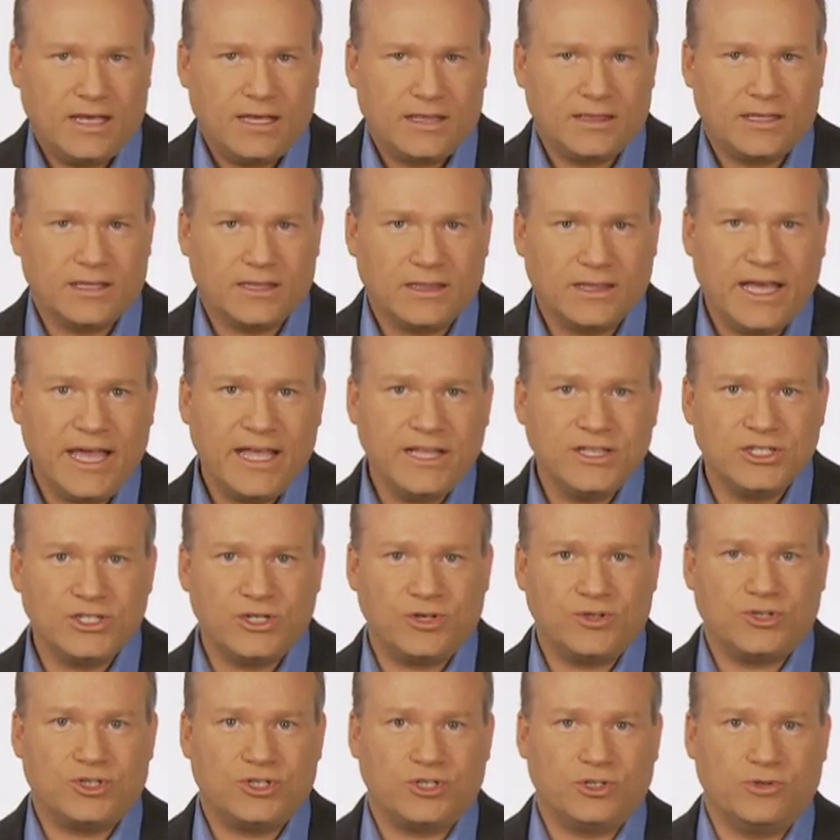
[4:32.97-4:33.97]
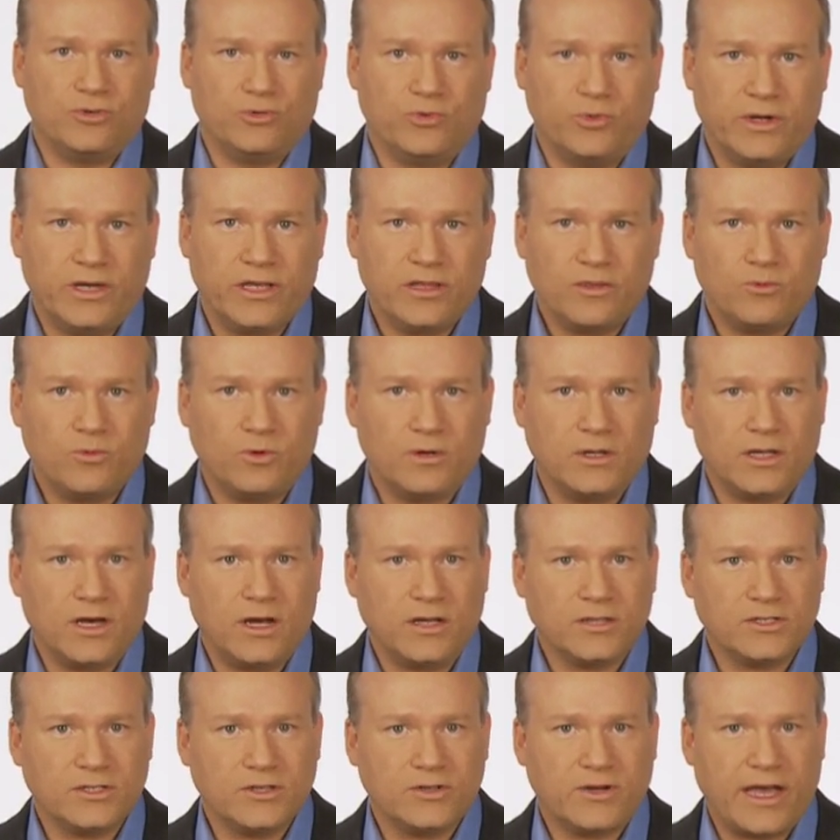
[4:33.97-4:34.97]
The lens you shoot with will
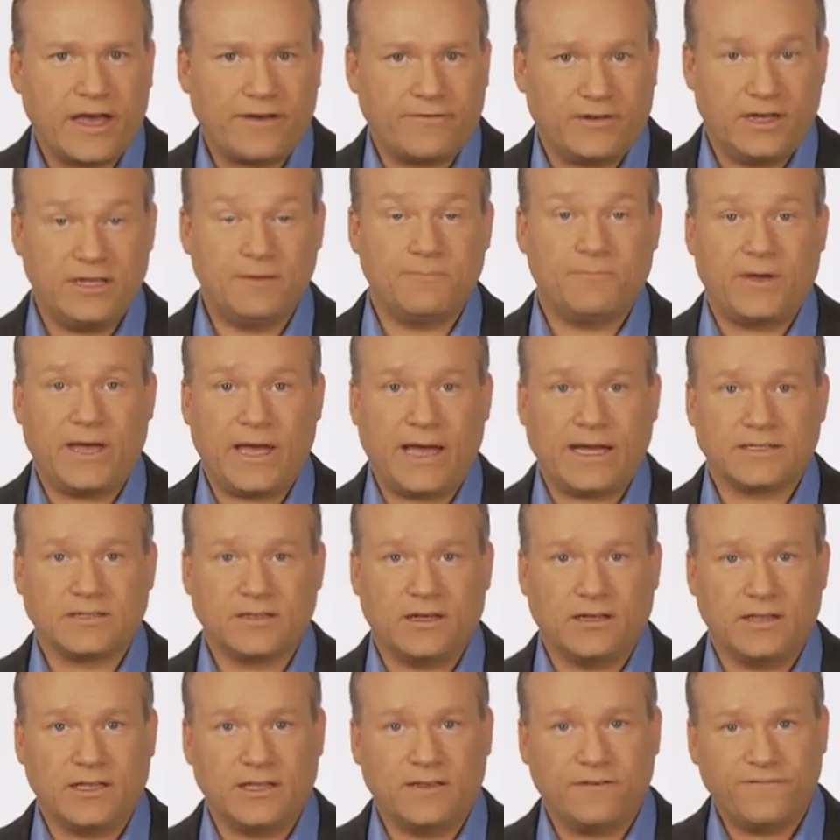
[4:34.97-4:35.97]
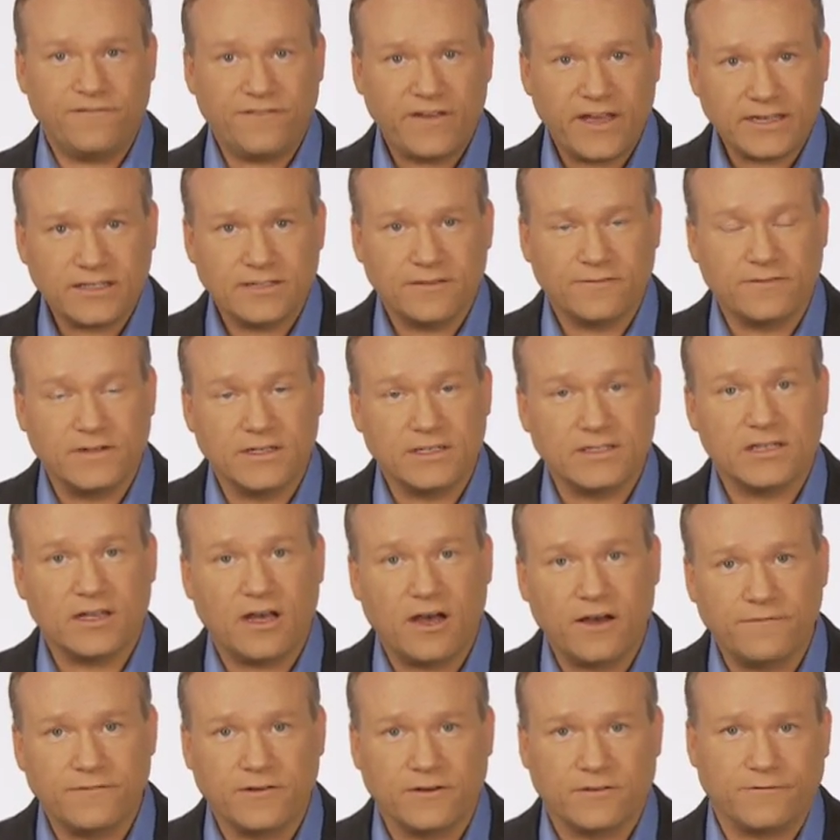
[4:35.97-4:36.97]
also have an impact on the effectiveness
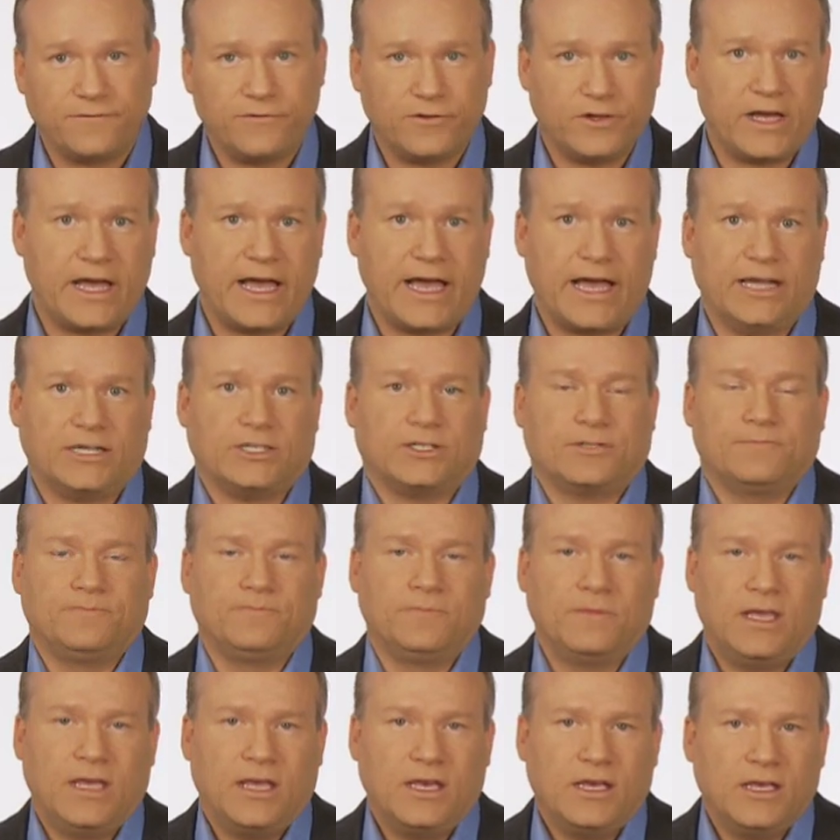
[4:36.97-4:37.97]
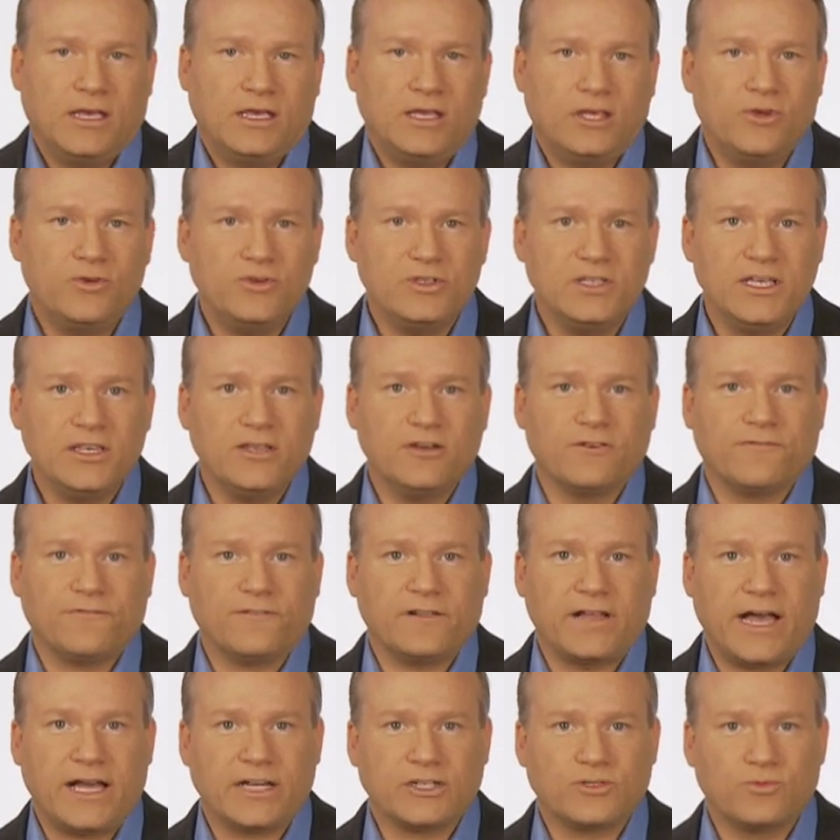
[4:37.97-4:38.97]
of your flash. Using your
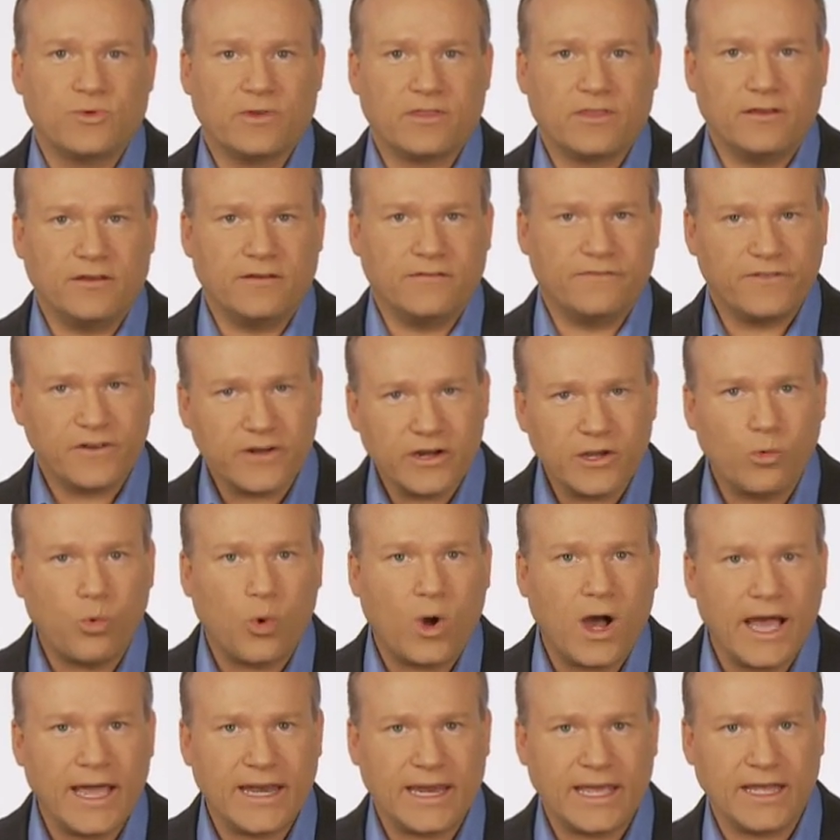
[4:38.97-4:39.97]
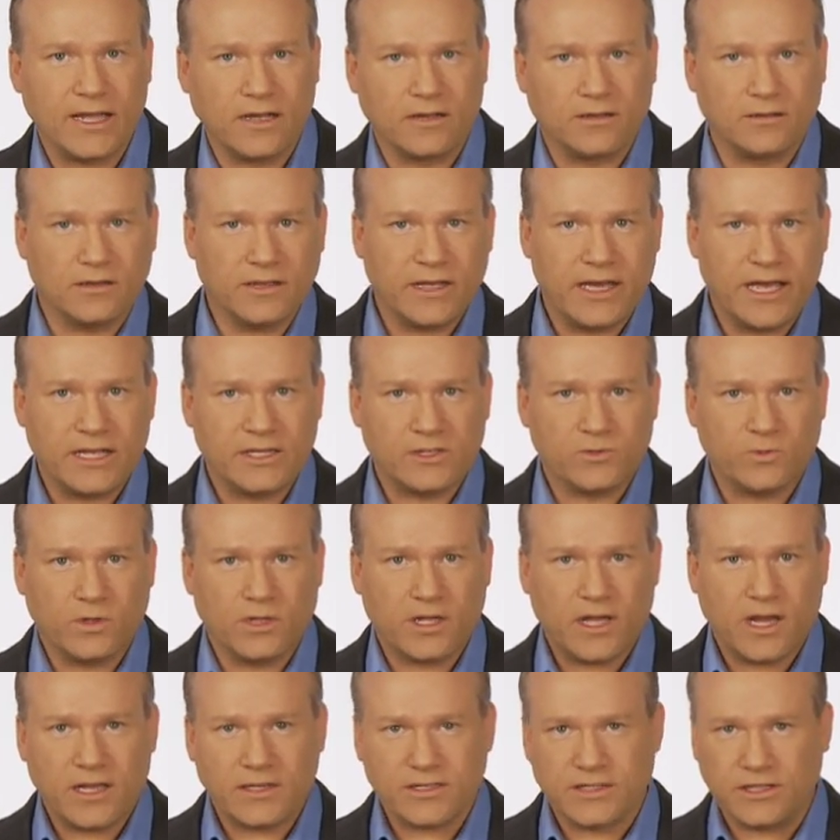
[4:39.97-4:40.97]
flash with a very wide-angle lens
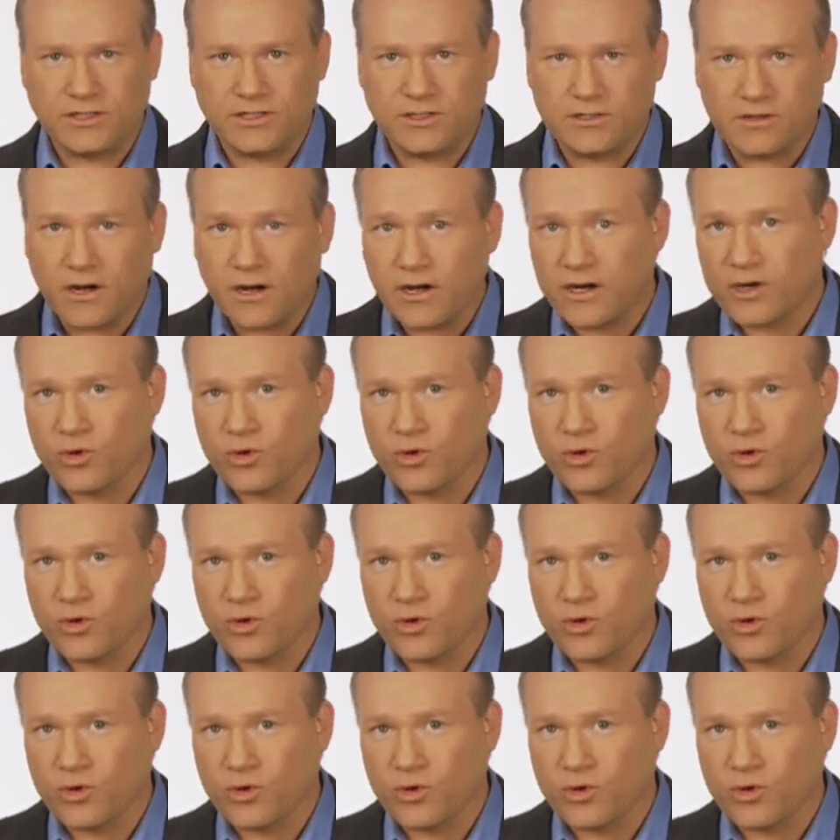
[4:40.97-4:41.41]
will cause a dark